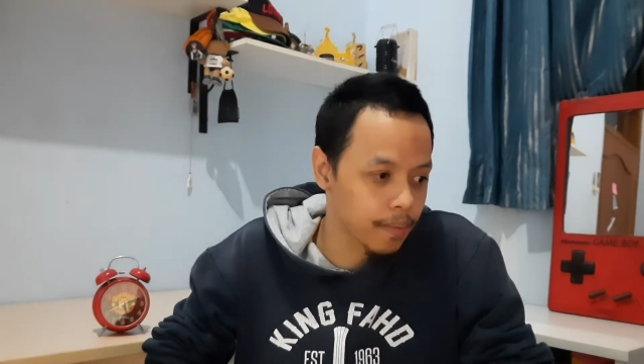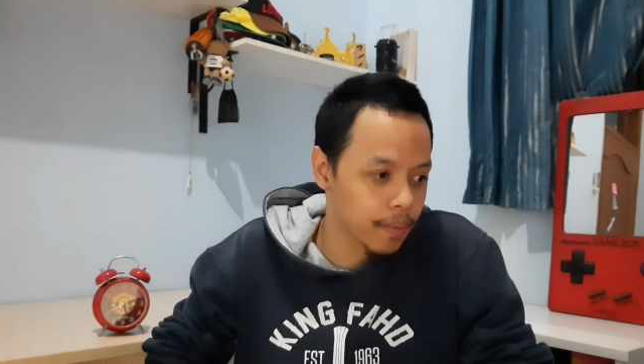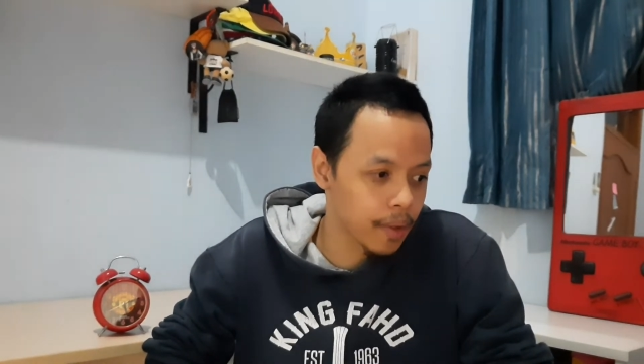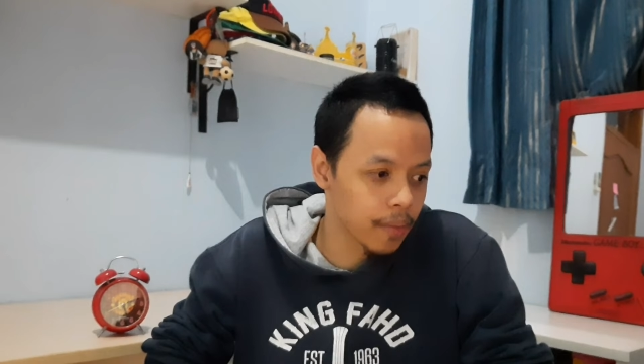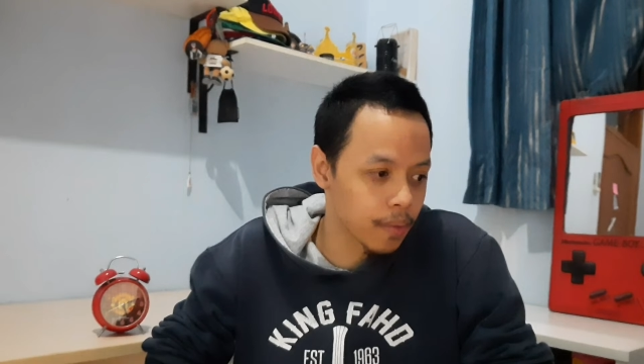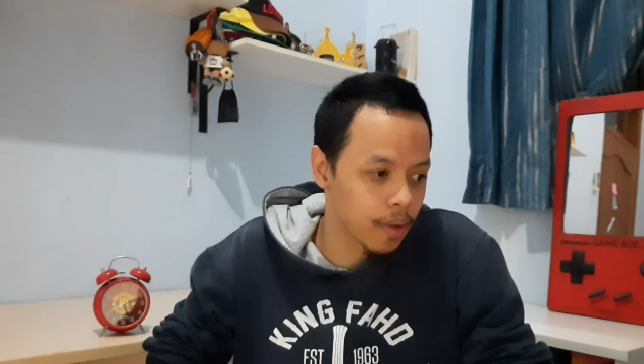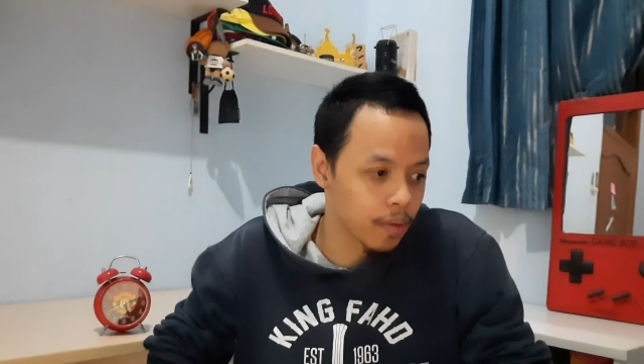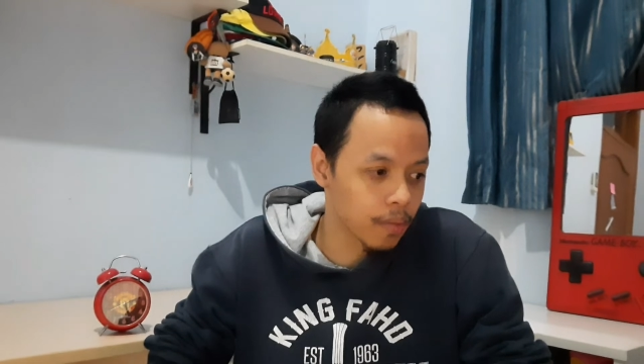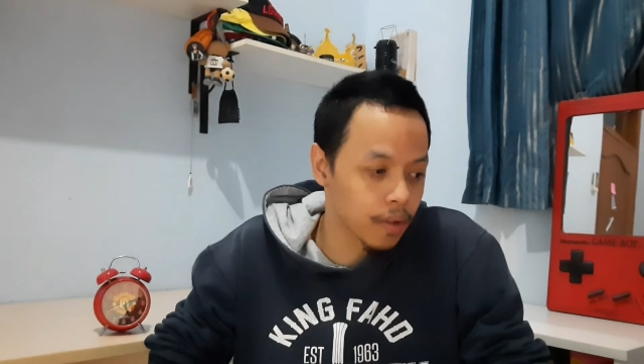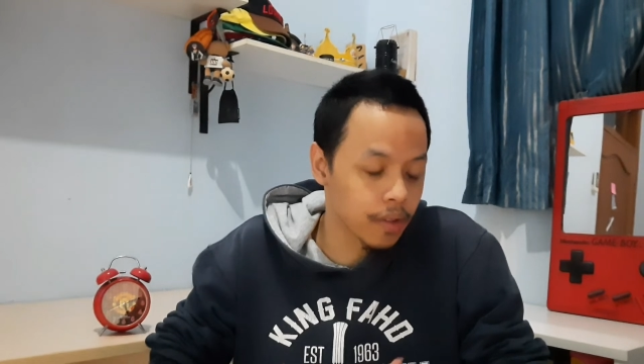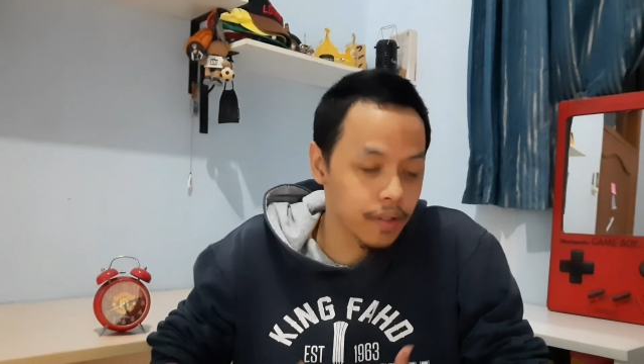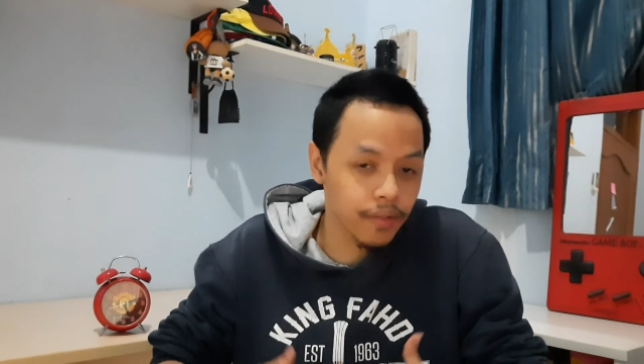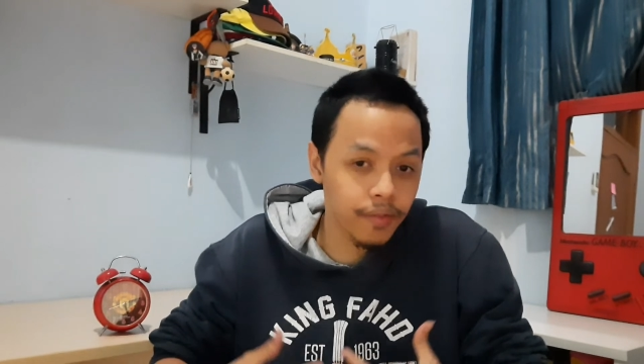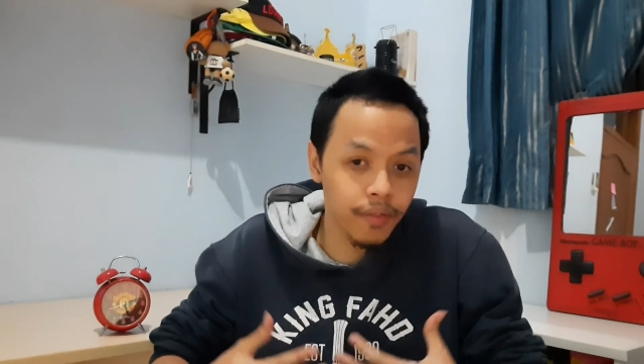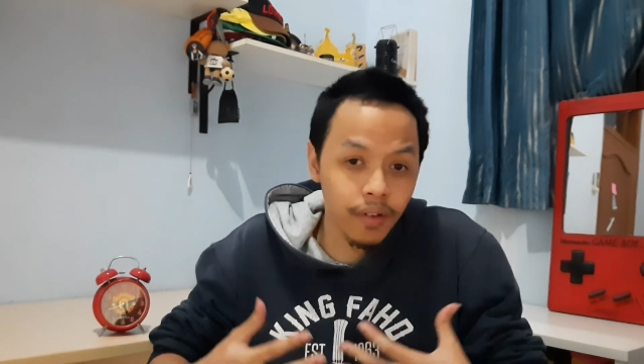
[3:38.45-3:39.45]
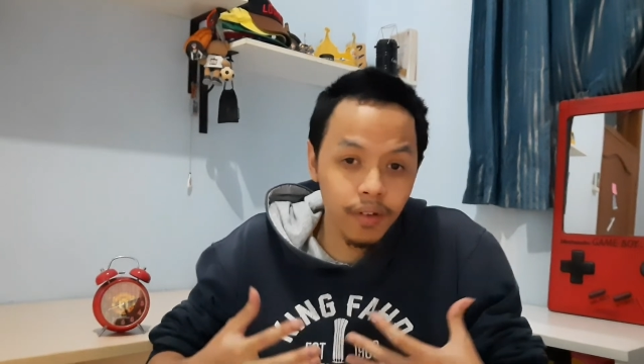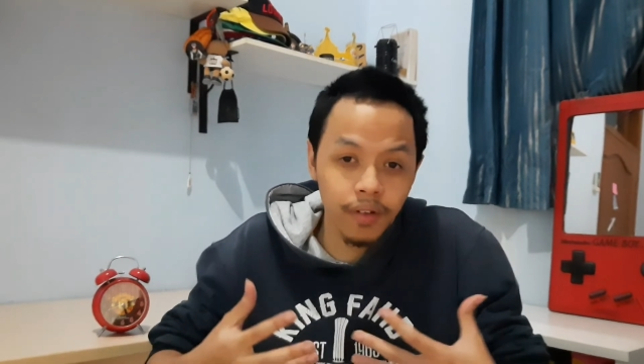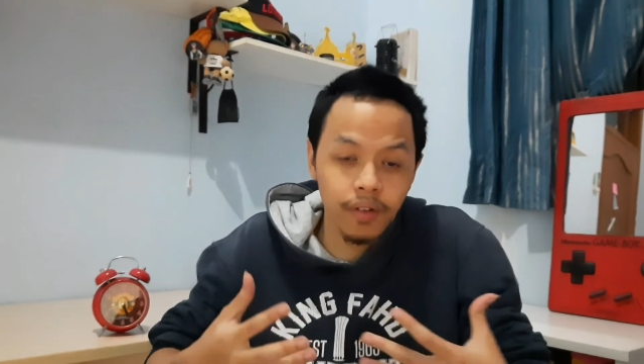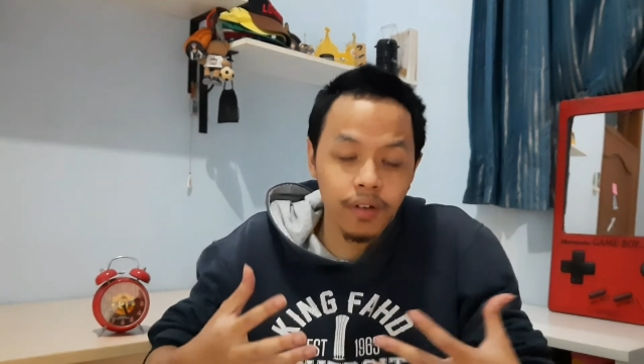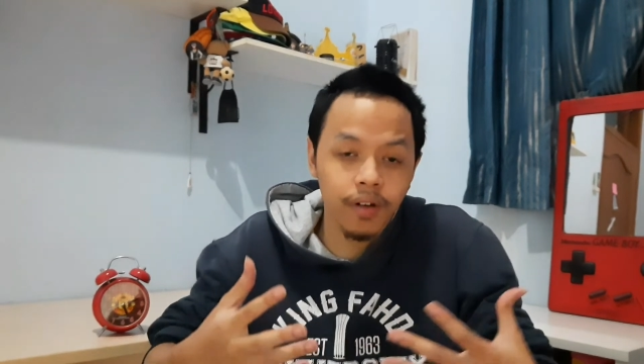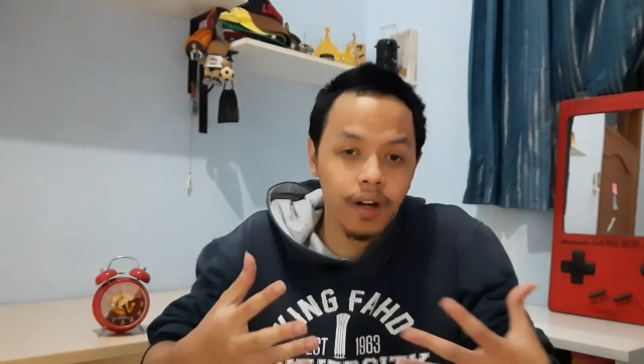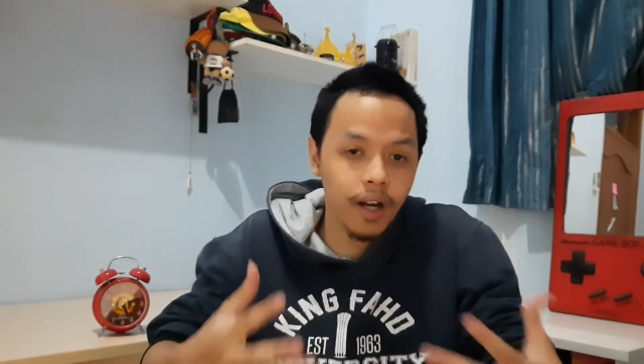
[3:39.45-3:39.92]
People were
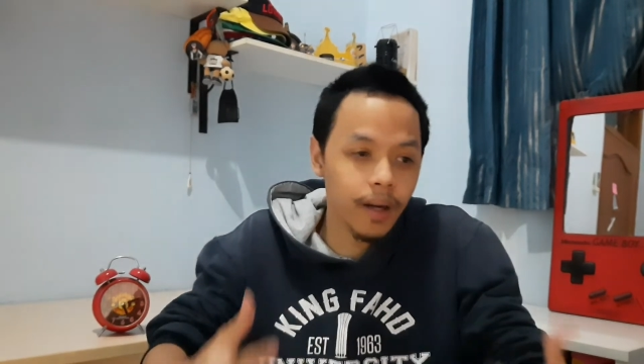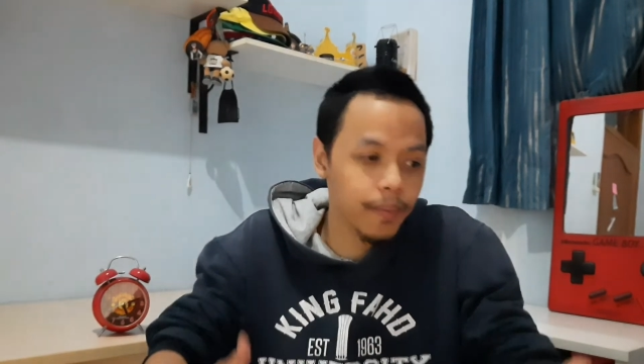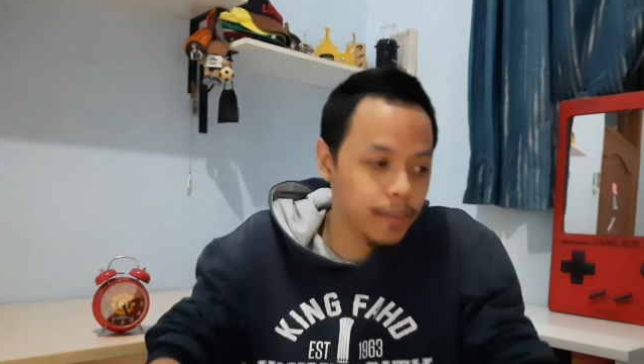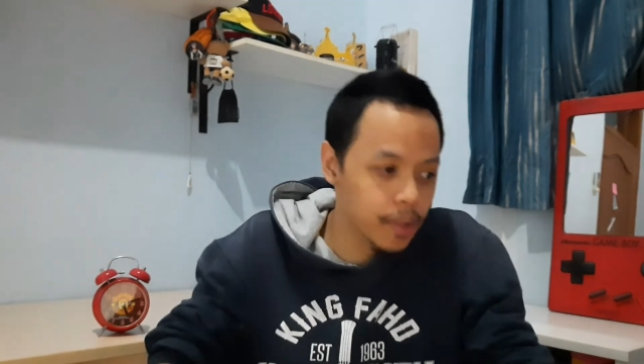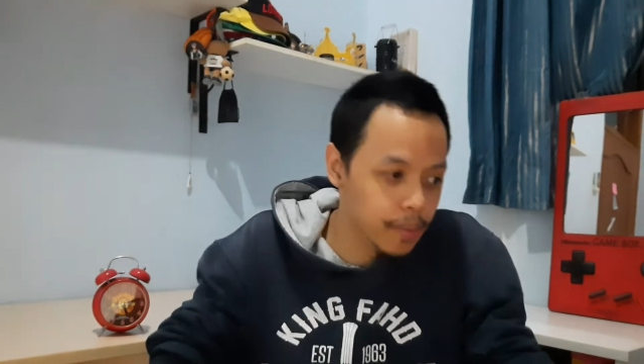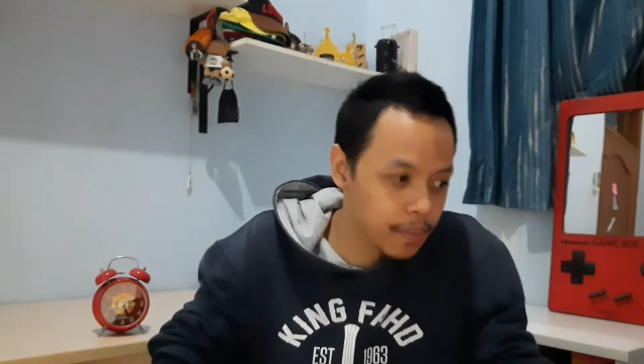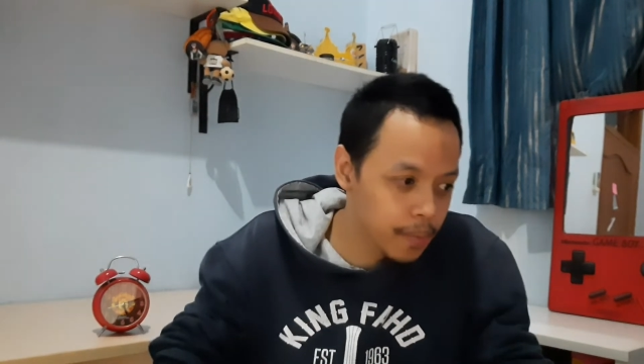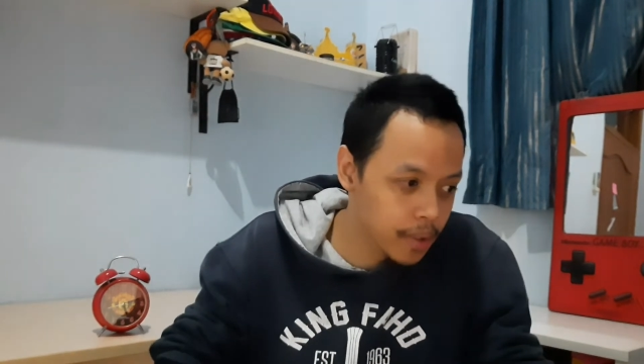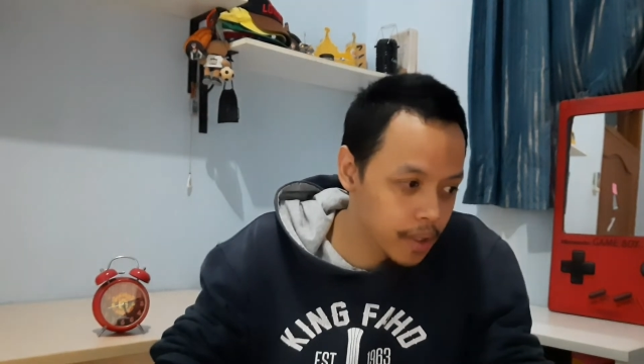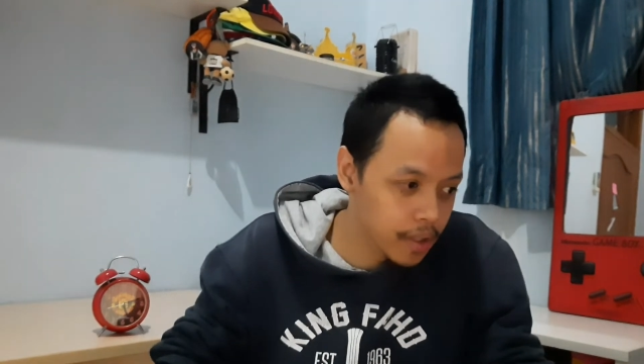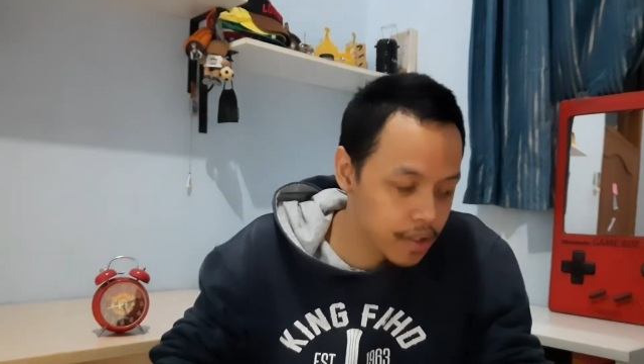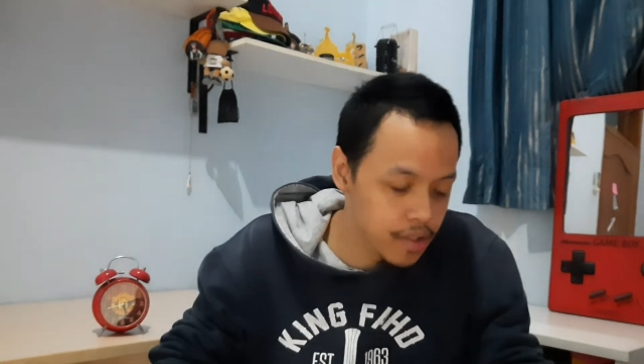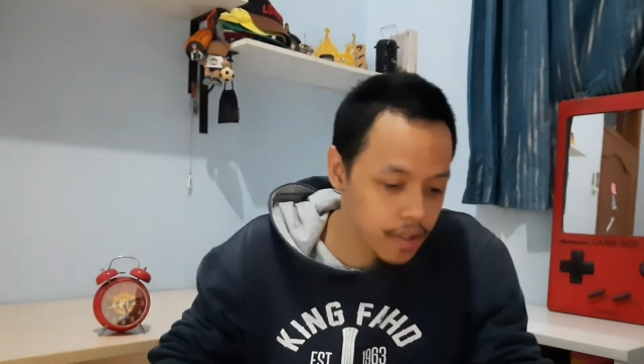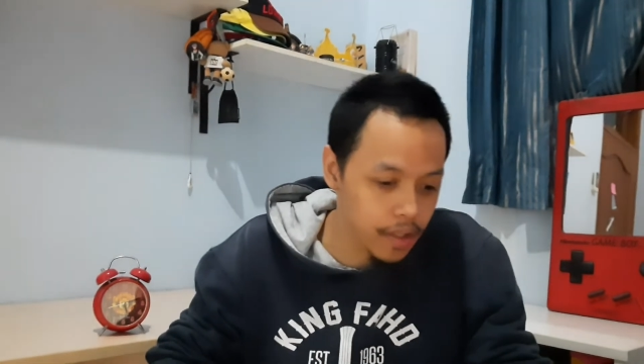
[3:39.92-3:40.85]
further up the pitch.